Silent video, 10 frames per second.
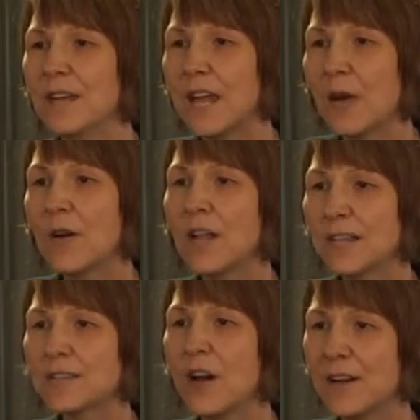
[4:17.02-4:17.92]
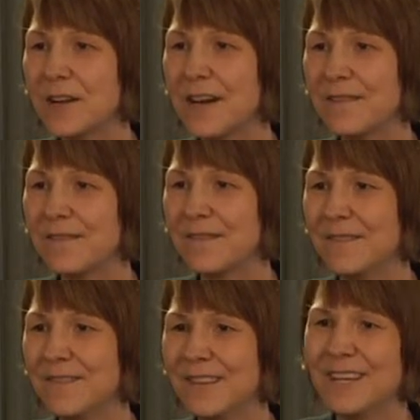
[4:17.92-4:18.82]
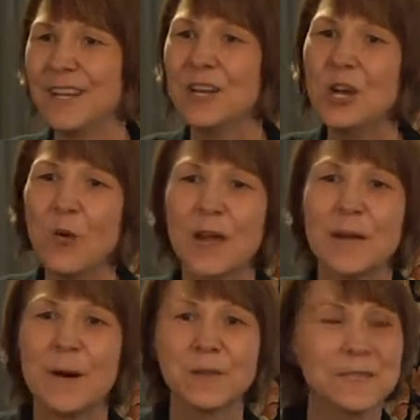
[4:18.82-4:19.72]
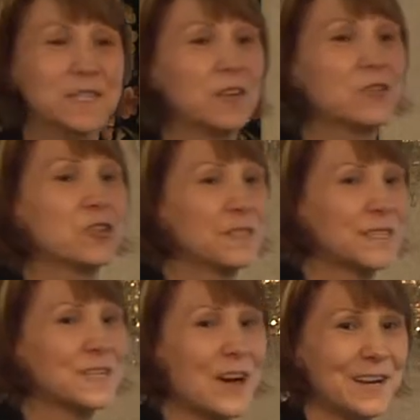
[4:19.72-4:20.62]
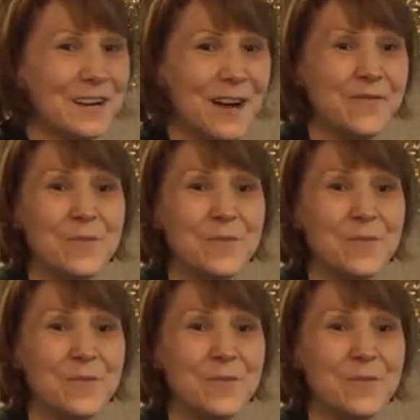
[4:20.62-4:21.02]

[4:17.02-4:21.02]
Caring is not enough. Knowing about the solutions is not enough.